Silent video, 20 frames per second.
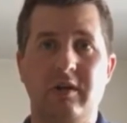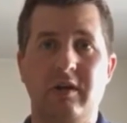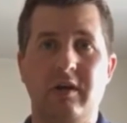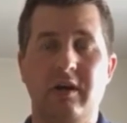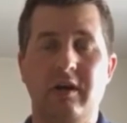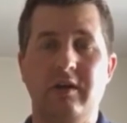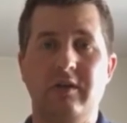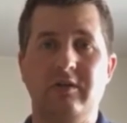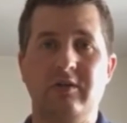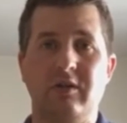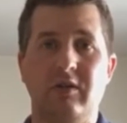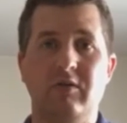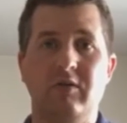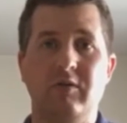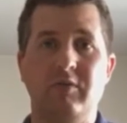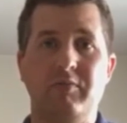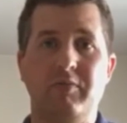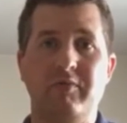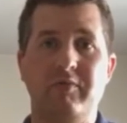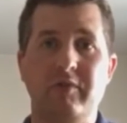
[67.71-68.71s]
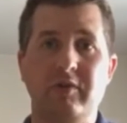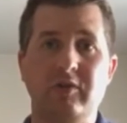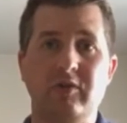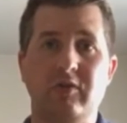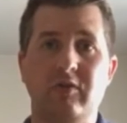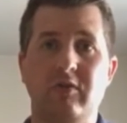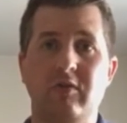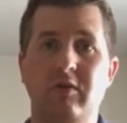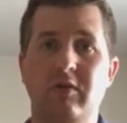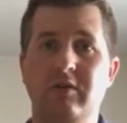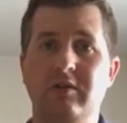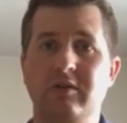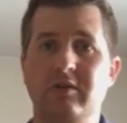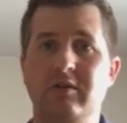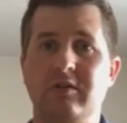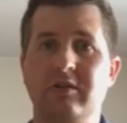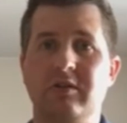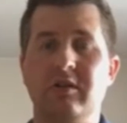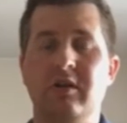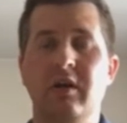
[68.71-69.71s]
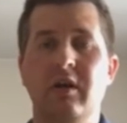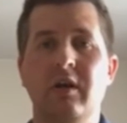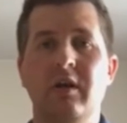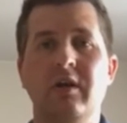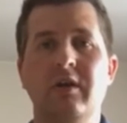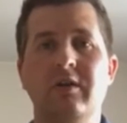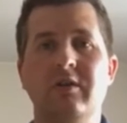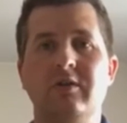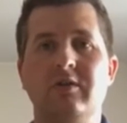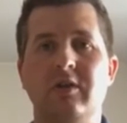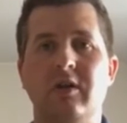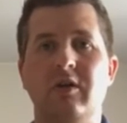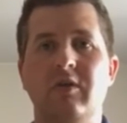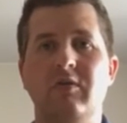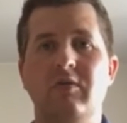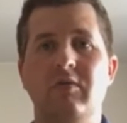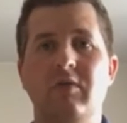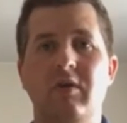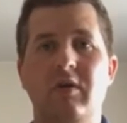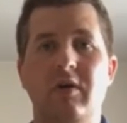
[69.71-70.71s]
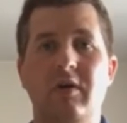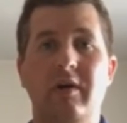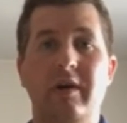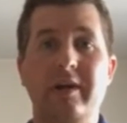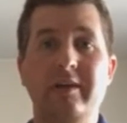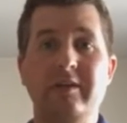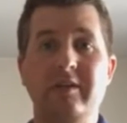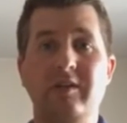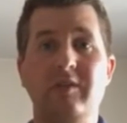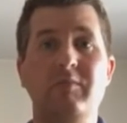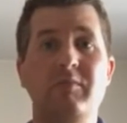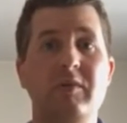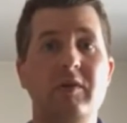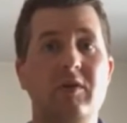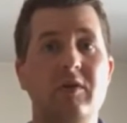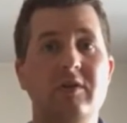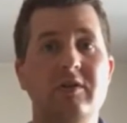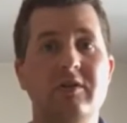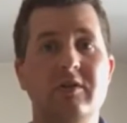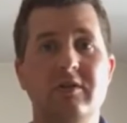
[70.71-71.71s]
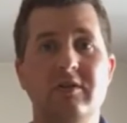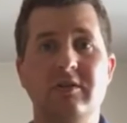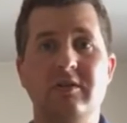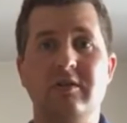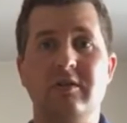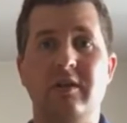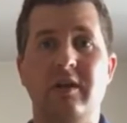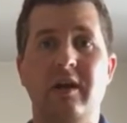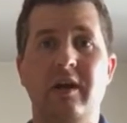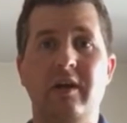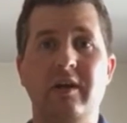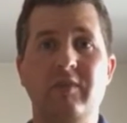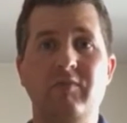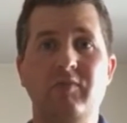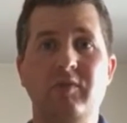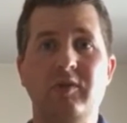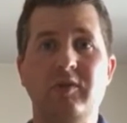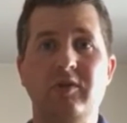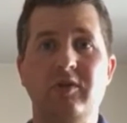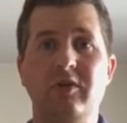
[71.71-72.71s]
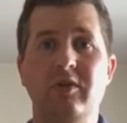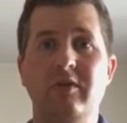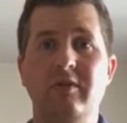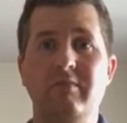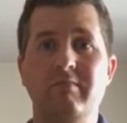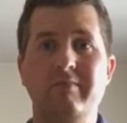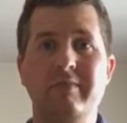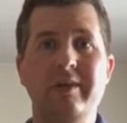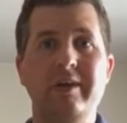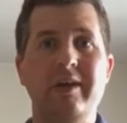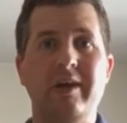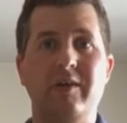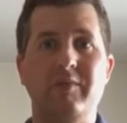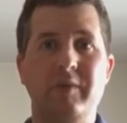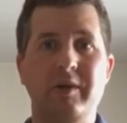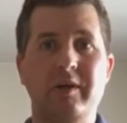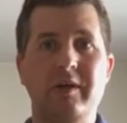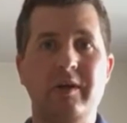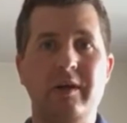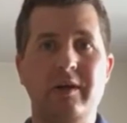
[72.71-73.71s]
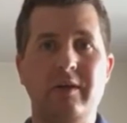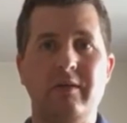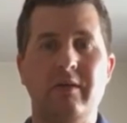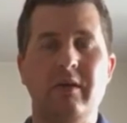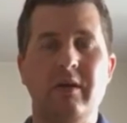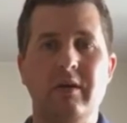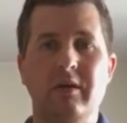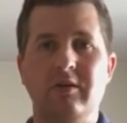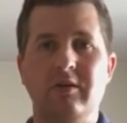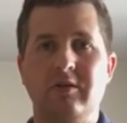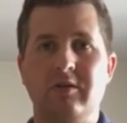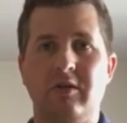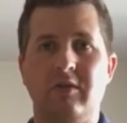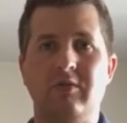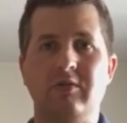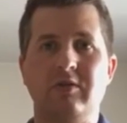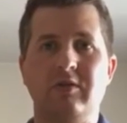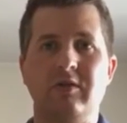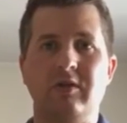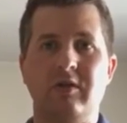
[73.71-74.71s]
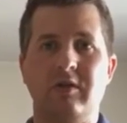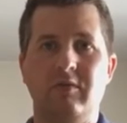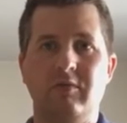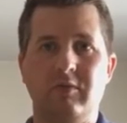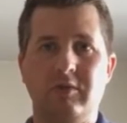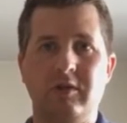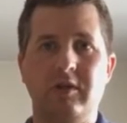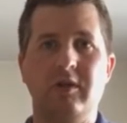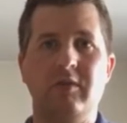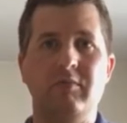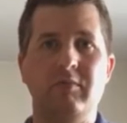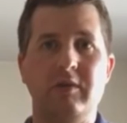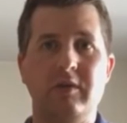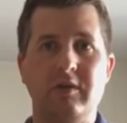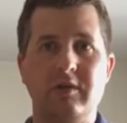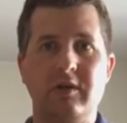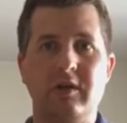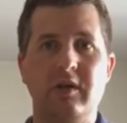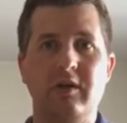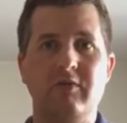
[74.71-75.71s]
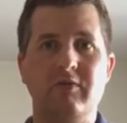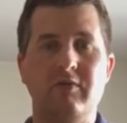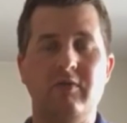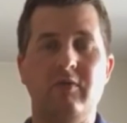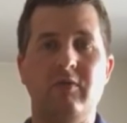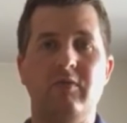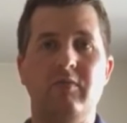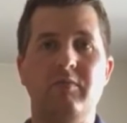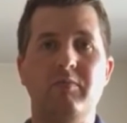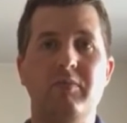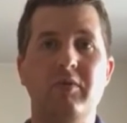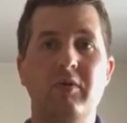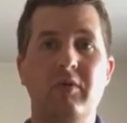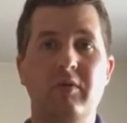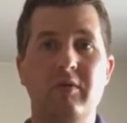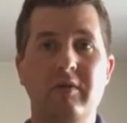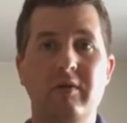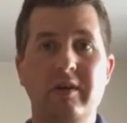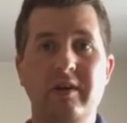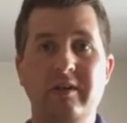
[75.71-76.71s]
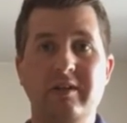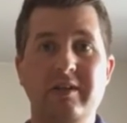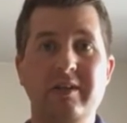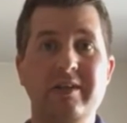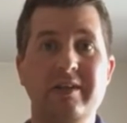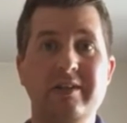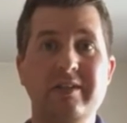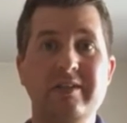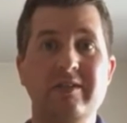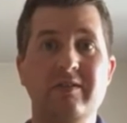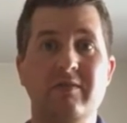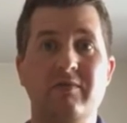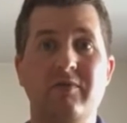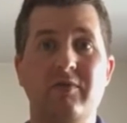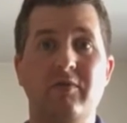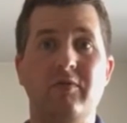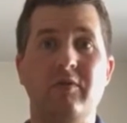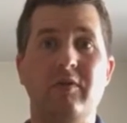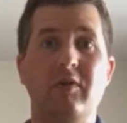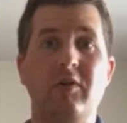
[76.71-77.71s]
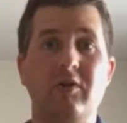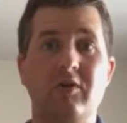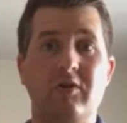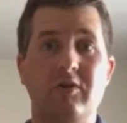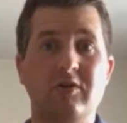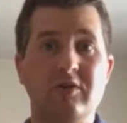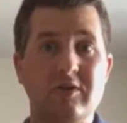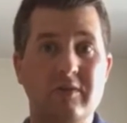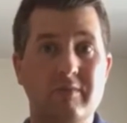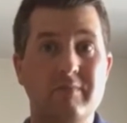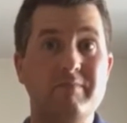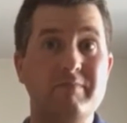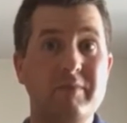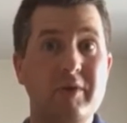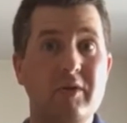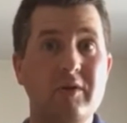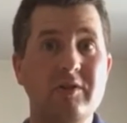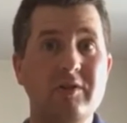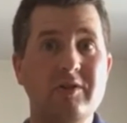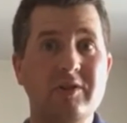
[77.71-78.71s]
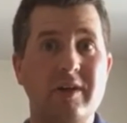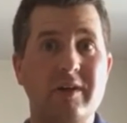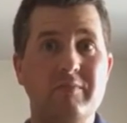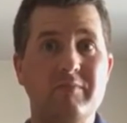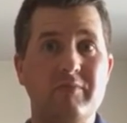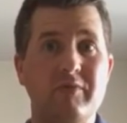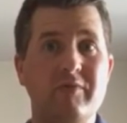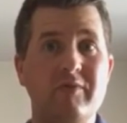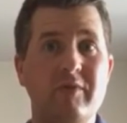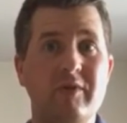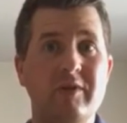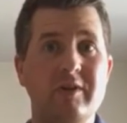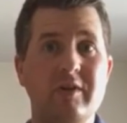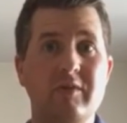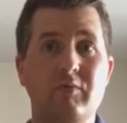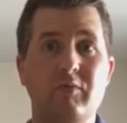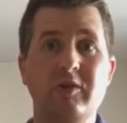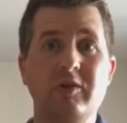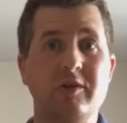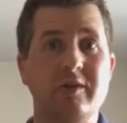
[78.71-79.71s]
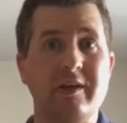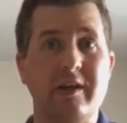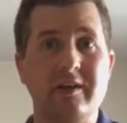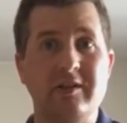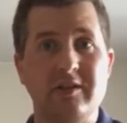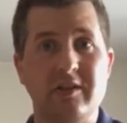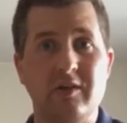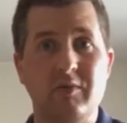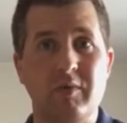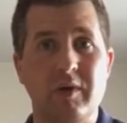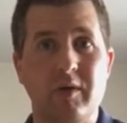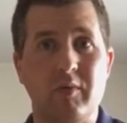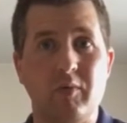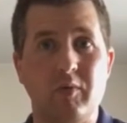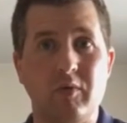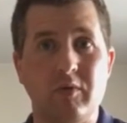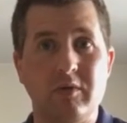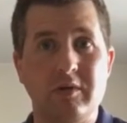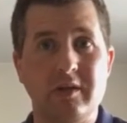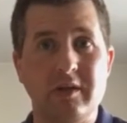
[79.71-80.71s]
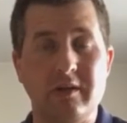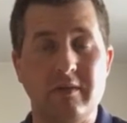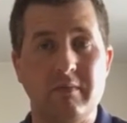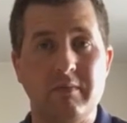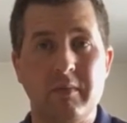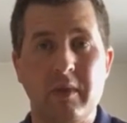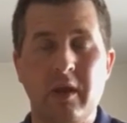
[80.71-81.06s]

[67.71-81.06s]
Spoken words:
Okay, so your provisional licence. So I handed him my licence, and in return he gave me a key. So I was thinking, what's he giving me this key for? But it is for the lockers behind you, provided, which I don't see when I walked in.